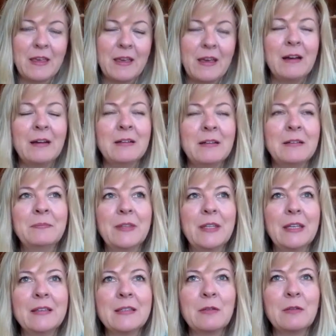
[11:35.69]

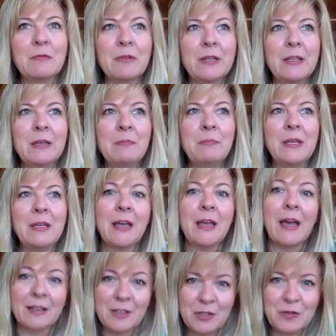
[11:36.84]
Is it really being
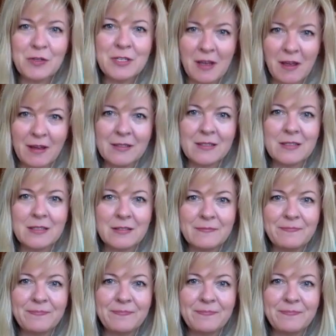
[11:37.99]
exercised?